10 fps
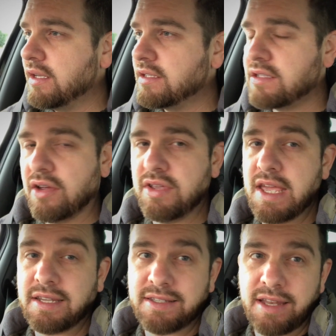So
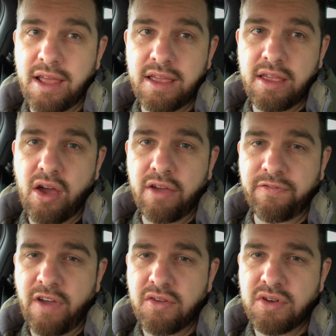yesterday I
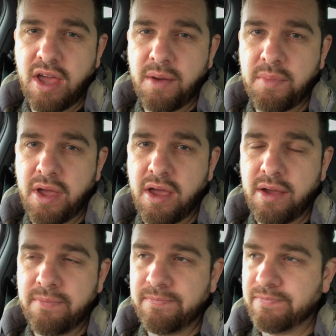phoned up
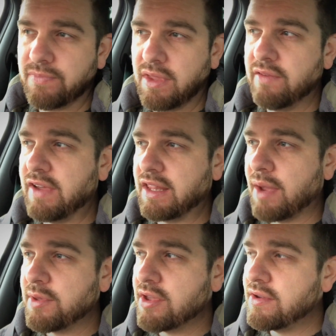
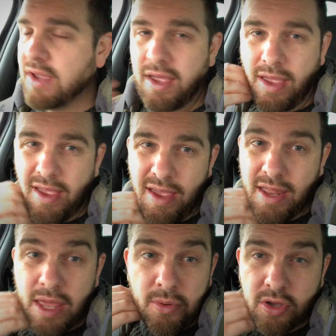VW,
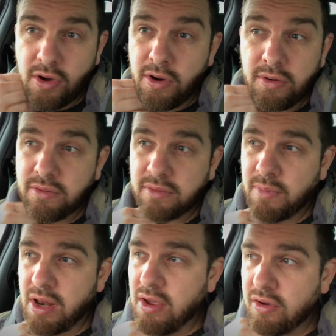and they were cool.
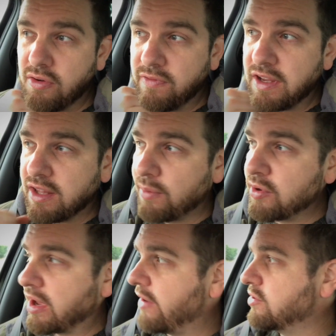My local VW
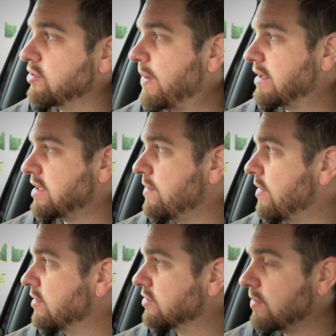garage is about 10
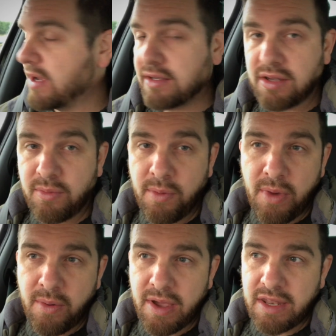miles away, so I'm on
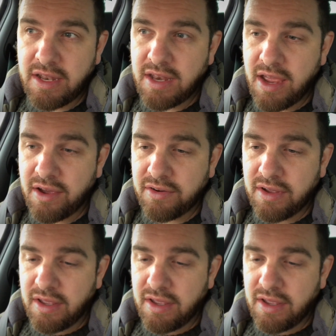my way there now.